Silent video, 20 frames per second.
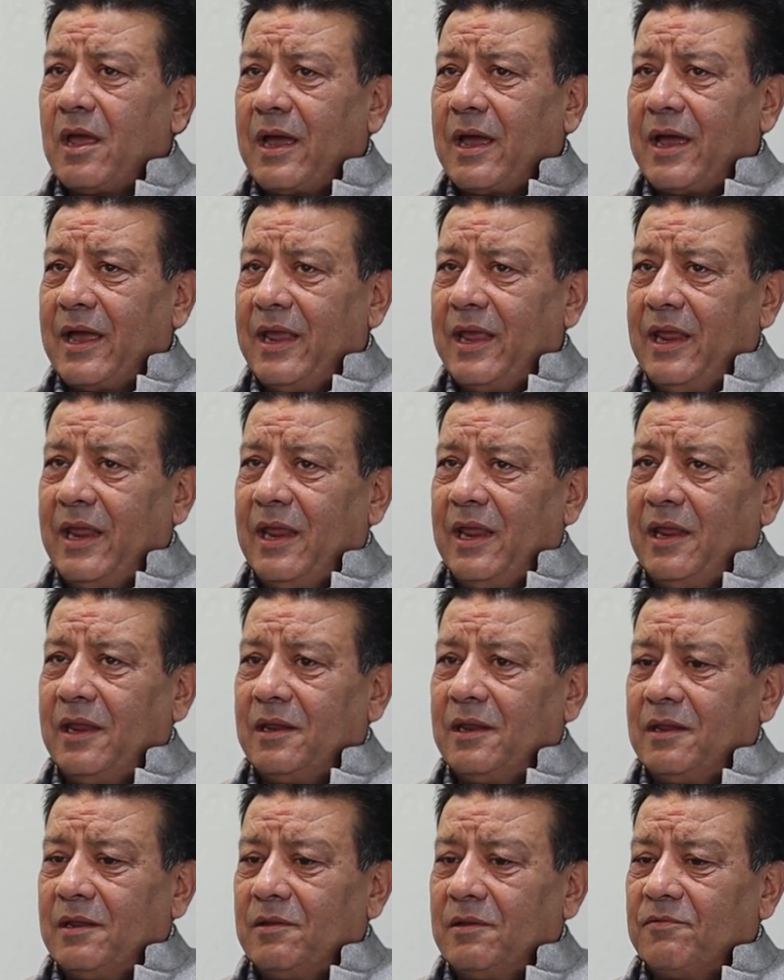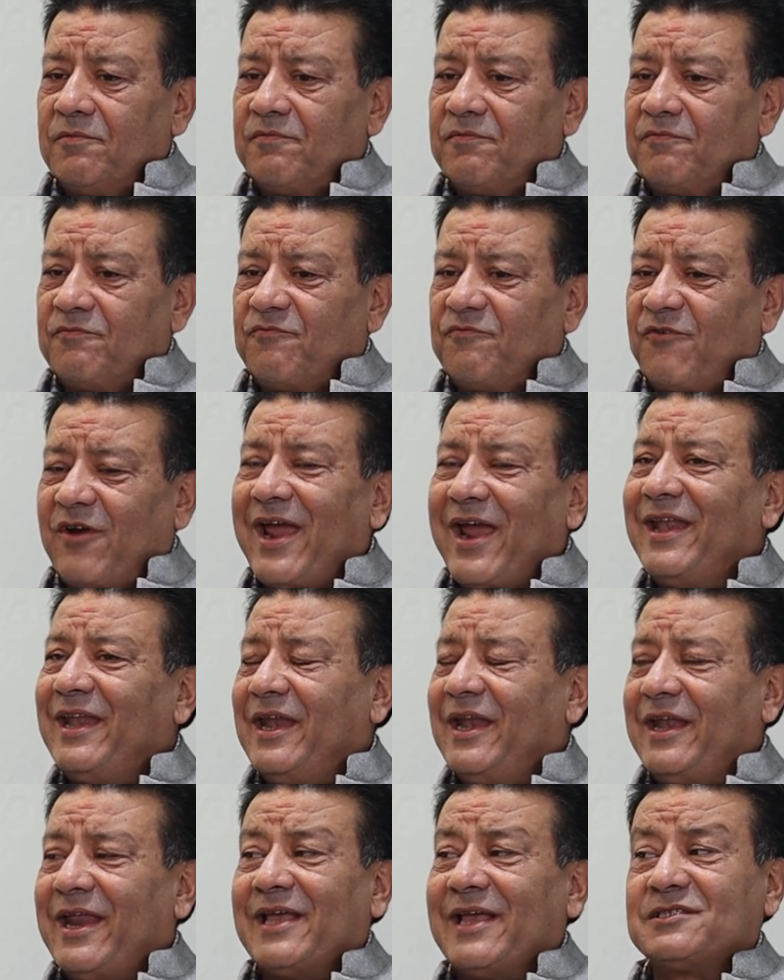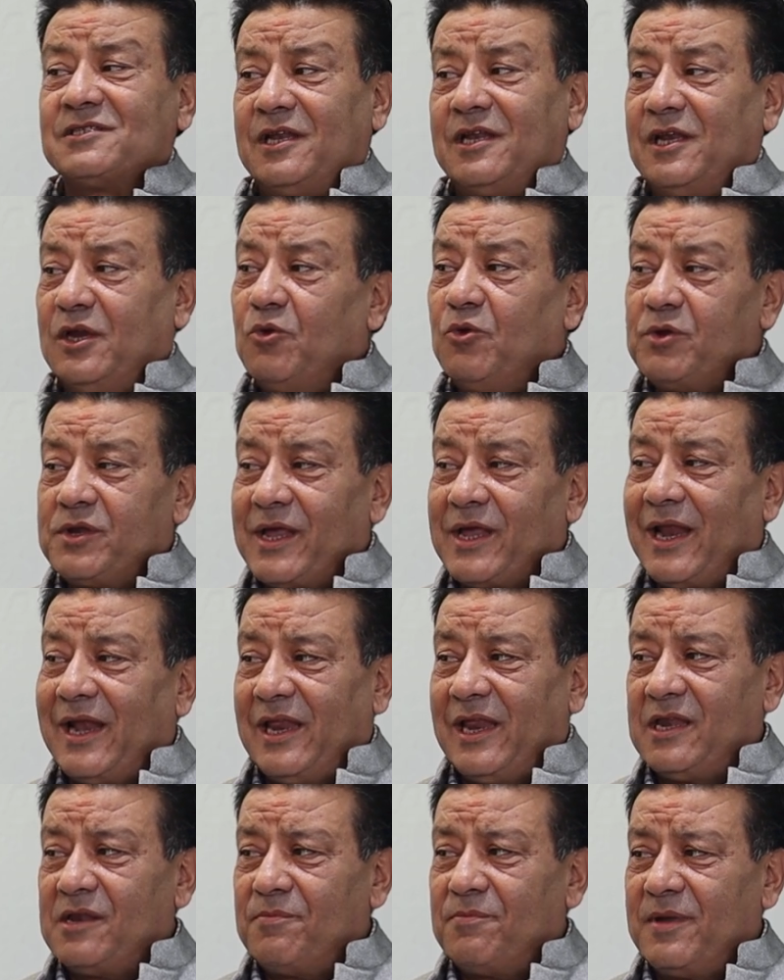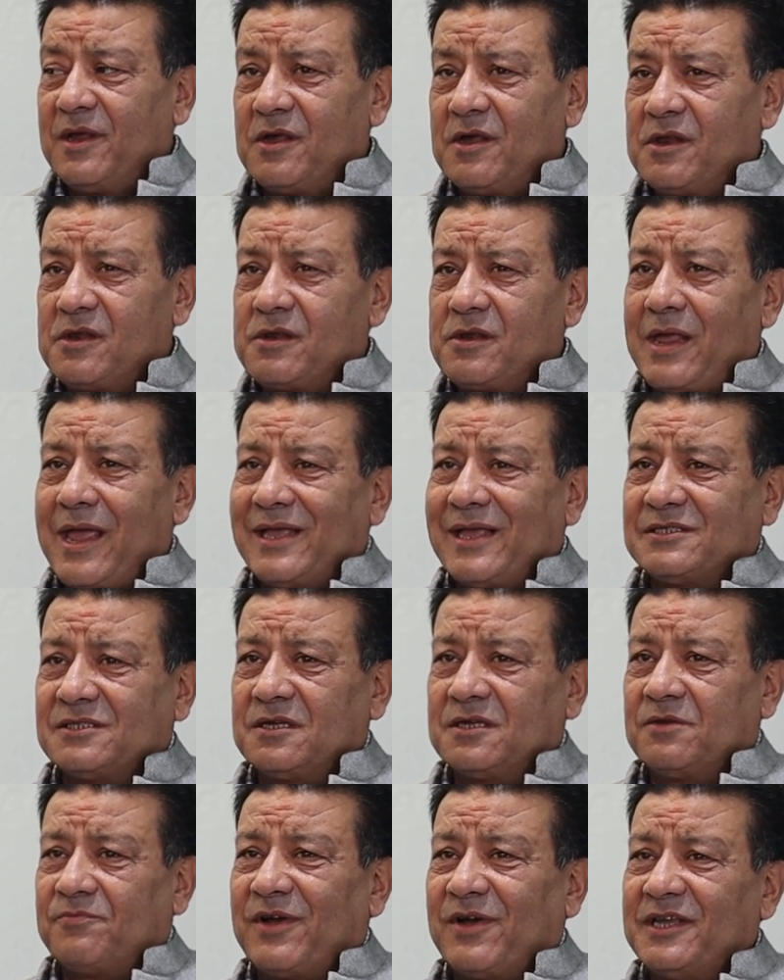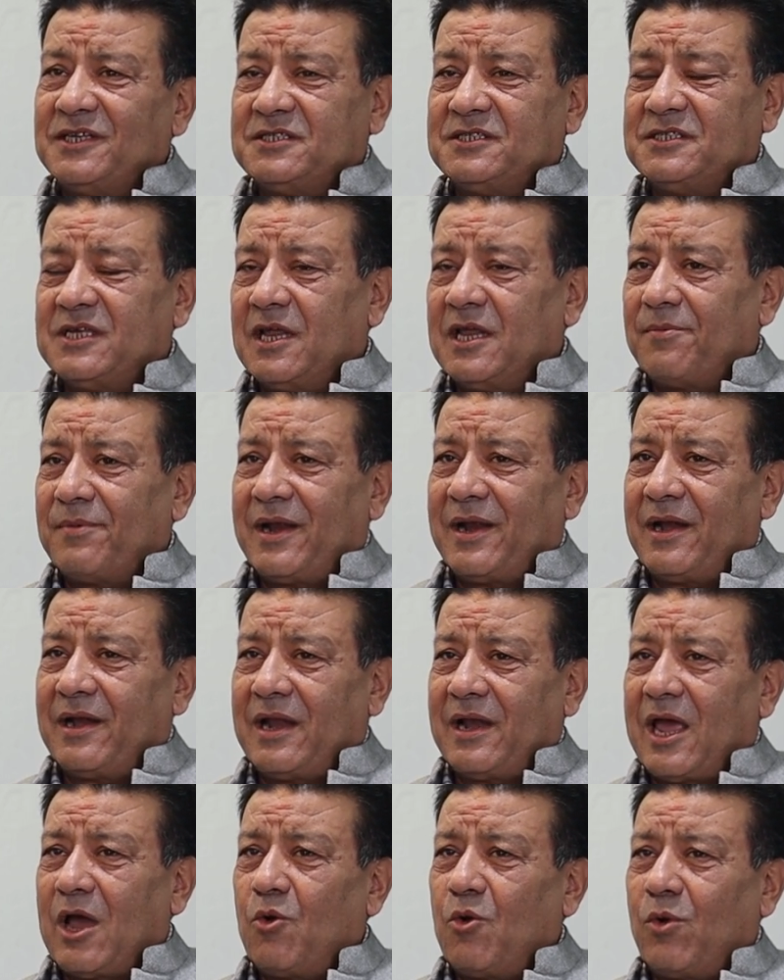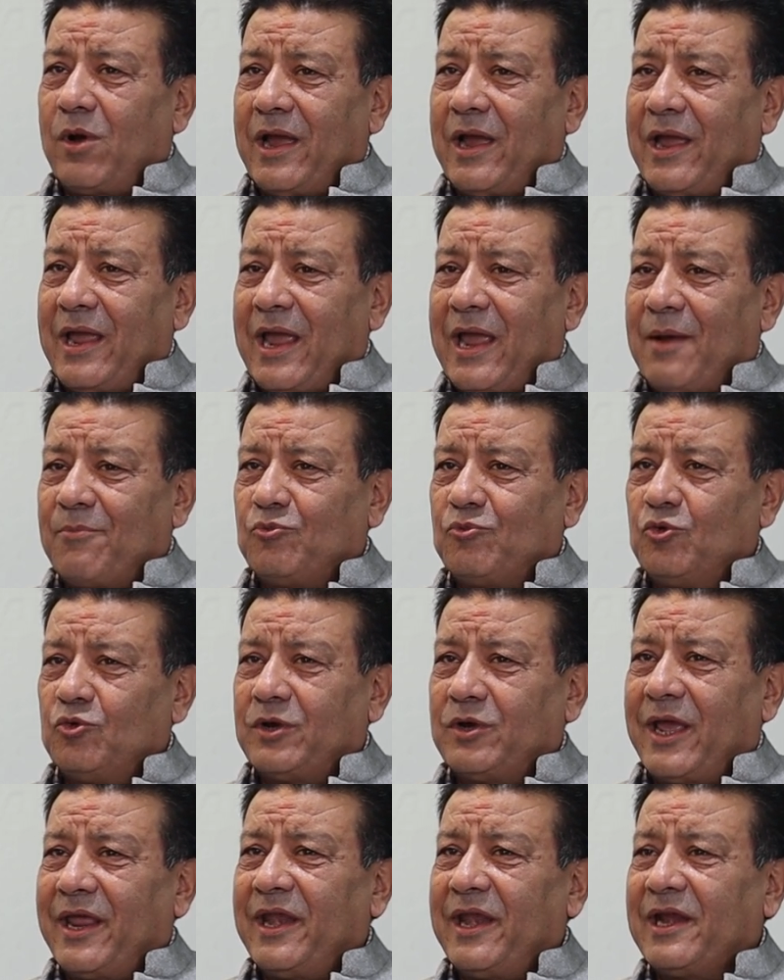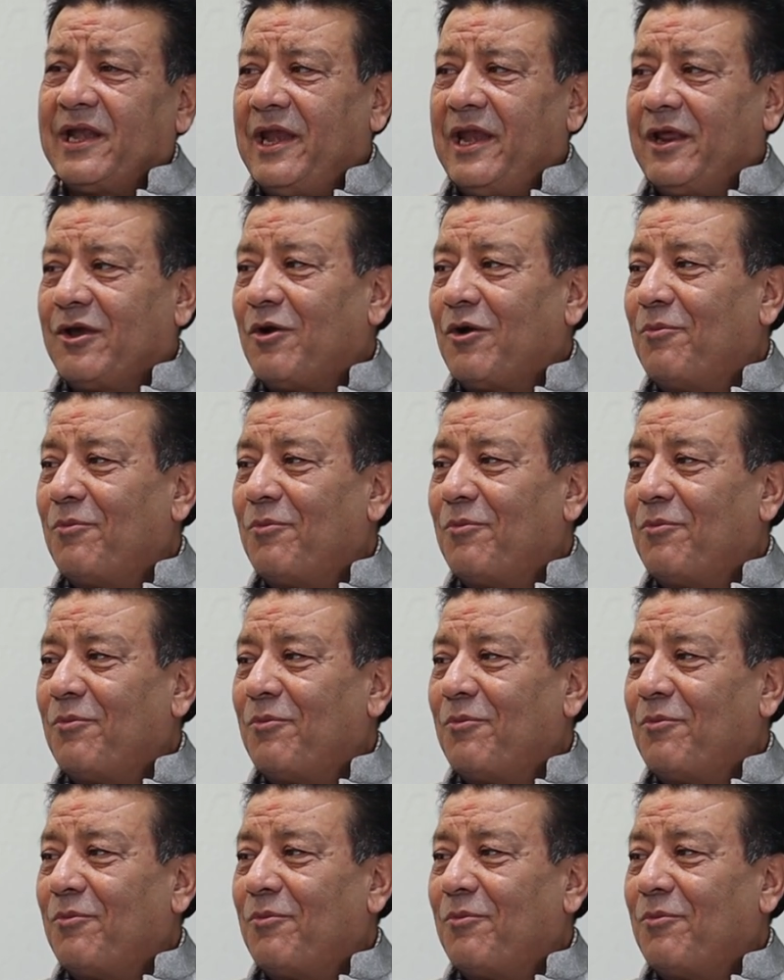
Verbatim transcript: I find it as a new challenge because as a vice chairman, now I have to directly